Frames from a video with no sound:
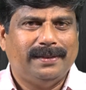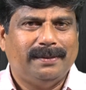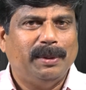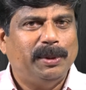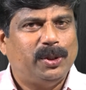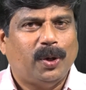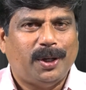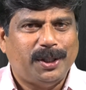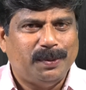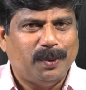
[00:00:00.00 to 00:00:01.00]
Maybe
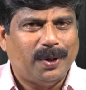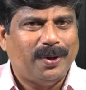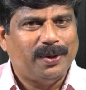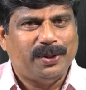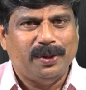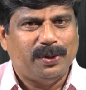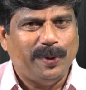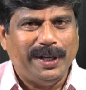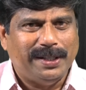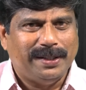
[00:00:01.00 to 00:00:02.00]
salt is more or
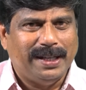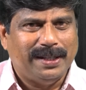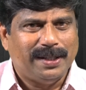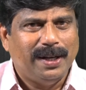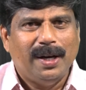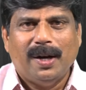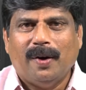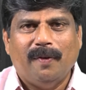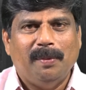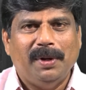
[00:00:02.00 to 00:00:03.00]
sweet is less,
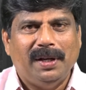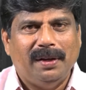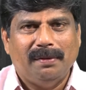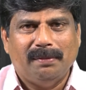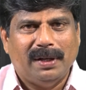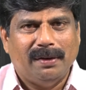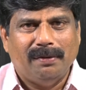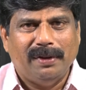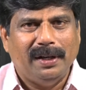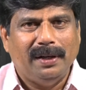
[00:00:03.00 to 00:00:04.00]
or will be
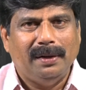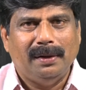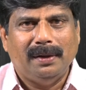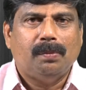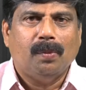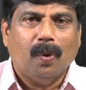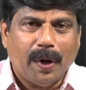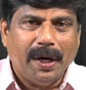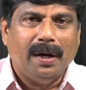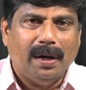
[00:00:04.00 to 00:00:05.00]
very
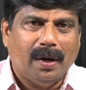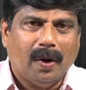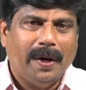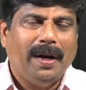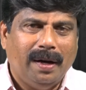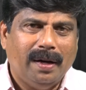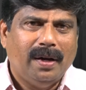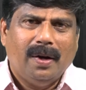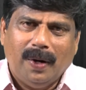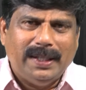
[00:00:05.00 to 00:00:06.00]
more in oil,
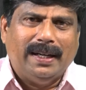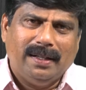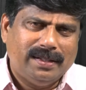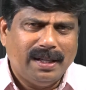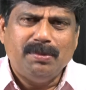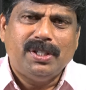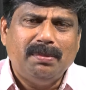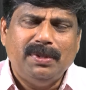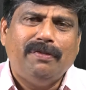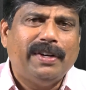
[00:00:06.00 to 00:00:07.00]
all that.
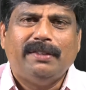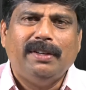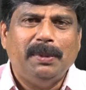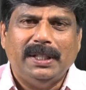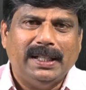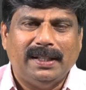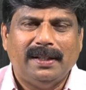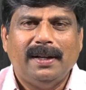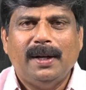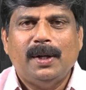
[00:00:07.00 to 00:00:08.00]
Some defect will be there.
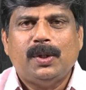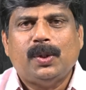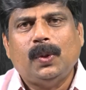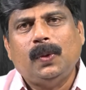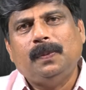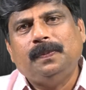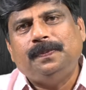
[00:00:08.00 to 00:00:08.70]
So